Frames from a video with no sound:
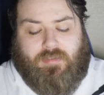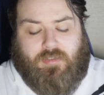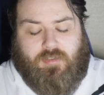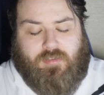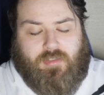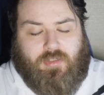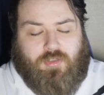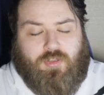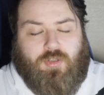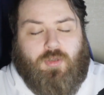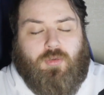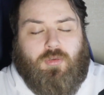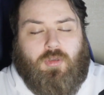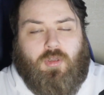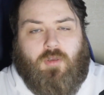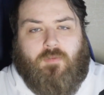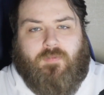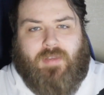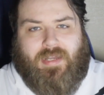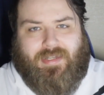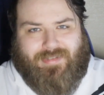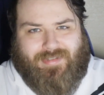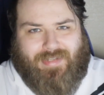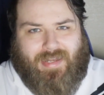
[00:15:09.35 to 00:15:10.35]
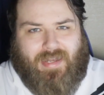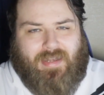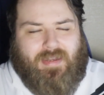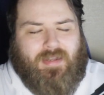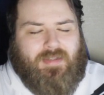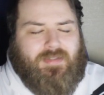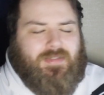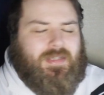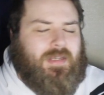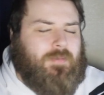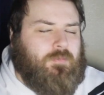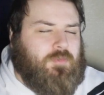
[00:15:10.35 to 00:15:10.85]
because I do love intent
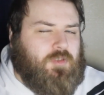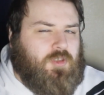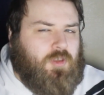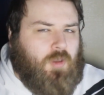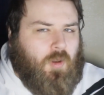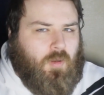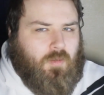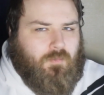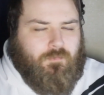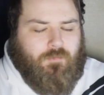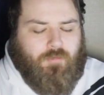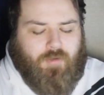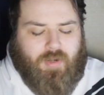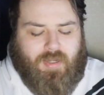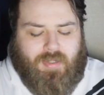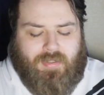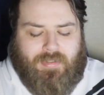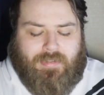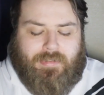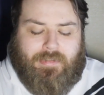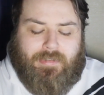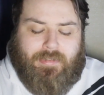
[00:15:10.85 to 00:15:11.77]
and teams going for it.